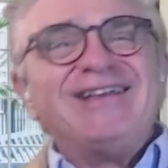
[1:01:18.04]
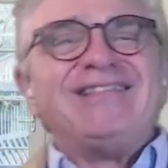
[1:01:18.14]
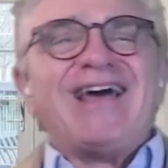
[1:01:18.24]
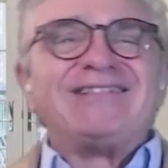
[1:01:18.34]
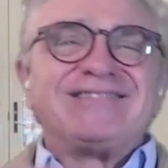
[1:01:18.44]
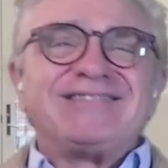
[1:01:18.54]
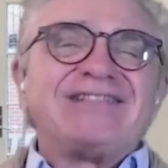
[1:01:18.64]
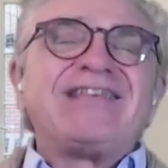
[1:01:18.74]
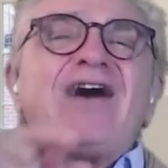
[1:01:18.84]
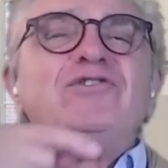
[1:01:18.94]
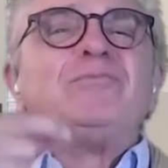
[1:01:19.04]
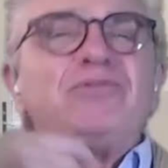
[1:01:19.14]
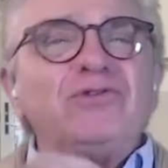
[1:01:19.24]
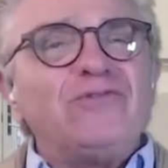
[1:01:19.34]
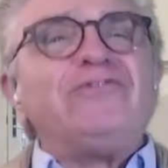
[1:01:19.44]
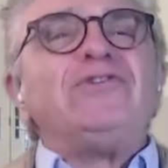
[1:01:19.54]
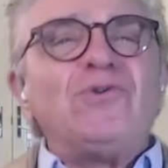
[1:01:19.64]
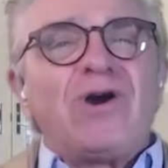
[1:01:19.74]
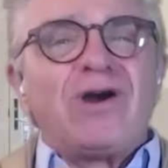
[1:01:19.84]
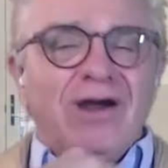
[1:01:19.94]
That's how you prove
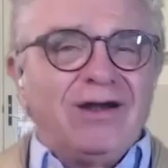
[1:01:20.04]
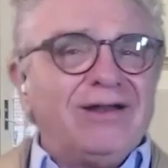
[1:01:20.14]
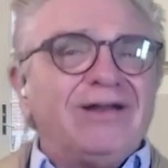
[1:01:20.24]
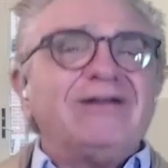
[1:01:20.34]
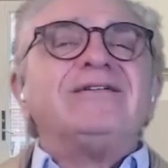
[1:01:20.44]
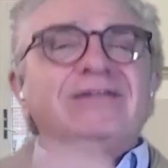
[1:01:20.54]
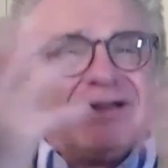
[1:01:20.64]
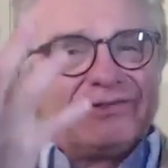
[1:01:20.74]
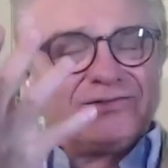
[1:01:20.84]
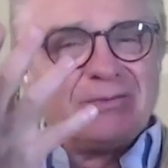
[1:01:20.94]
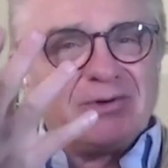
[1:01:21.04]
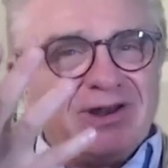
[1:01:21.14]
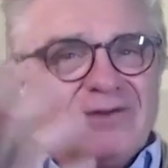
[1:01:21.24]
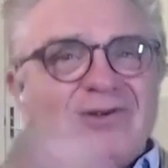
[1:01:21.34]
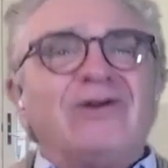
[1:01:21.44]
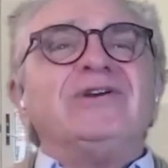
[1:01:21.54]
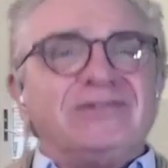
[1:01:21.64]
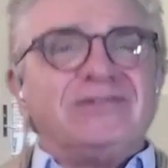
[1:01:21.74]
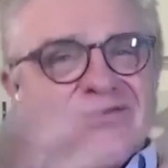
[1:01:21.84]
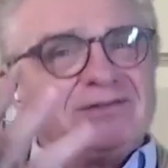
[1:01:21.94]
you are a superhero,
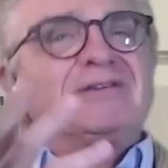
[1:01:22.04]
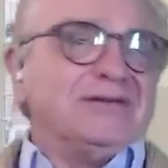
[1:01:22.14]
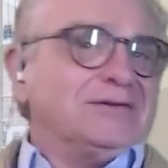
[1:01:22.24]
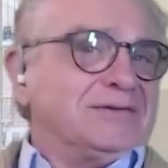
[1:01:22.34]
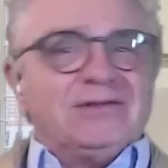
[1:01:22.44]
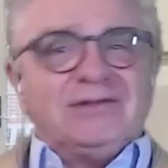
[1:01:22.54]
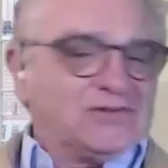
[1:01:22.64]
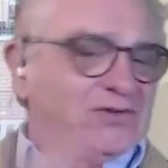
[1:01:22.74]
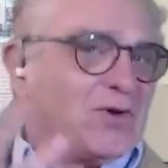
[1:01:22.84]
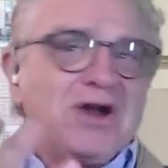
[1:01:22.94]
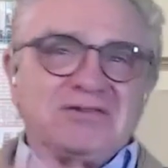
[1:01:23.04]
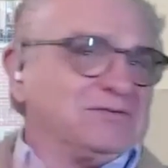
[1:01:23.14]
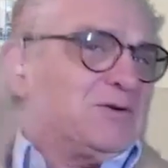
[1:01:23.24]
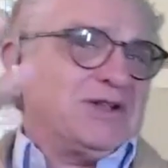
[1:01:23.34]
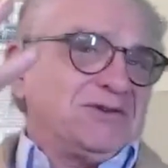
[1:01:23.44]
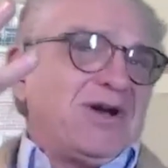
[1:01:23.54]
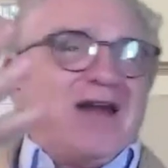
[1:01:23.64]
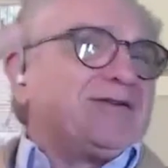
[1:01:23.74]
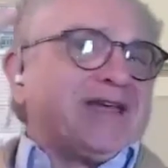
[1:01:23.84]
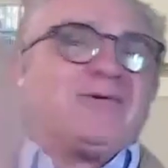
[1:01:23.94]
is swords? You want sword?
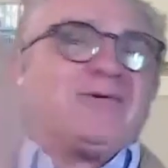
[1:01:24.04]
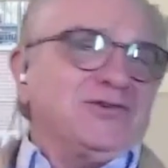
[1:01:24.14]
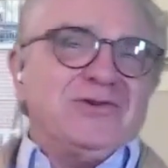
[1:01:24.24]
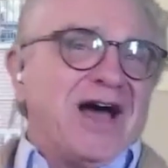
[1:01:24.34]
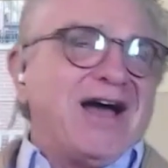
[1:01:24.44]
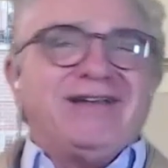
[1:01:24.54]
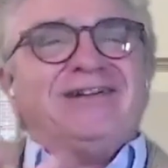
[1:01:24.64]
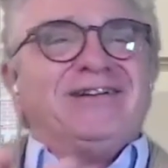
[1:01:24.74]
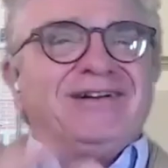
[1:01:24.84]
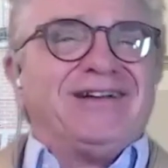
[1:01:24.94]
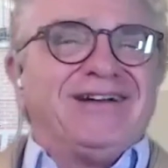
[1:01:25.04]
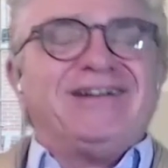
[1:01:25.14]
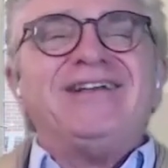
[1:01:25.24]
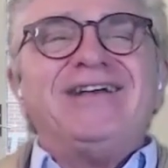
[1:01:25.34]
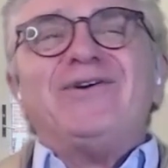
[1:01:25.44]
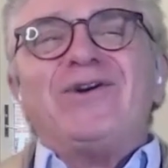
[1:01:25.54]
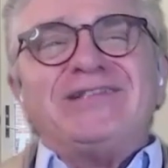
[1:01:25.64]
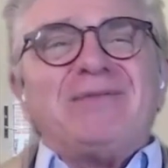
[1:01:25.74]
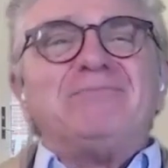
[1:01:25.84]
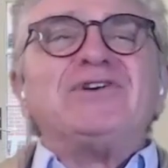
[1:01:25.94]
I don't care what you do now. Or
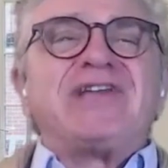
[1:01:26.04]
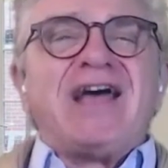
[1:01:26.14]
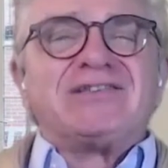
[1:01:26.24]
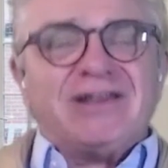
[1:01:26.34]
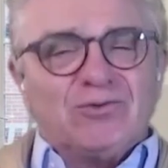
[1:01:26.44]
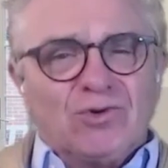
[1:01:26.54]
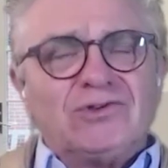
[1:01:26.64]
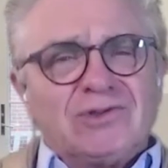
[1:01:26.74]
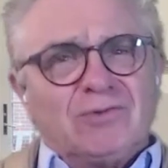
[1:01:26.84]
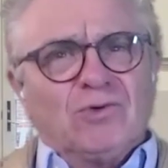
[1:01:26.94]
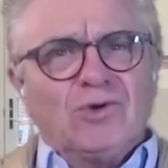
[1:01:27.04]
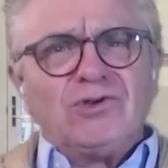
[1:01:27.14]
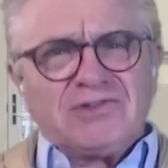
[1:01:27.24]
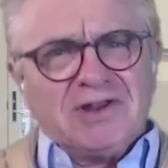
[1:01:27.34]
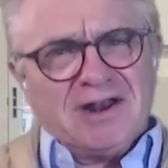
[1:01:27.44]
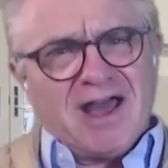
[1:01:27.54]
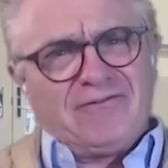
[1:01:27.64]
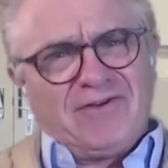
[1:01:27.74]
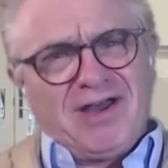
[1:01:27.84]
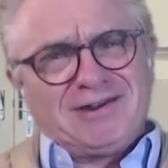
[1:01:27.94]
that Butch Cassidy, rules in a
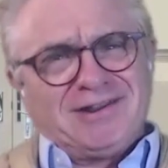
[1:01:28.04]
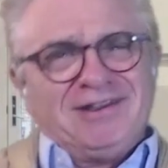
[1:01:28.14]
knife fight?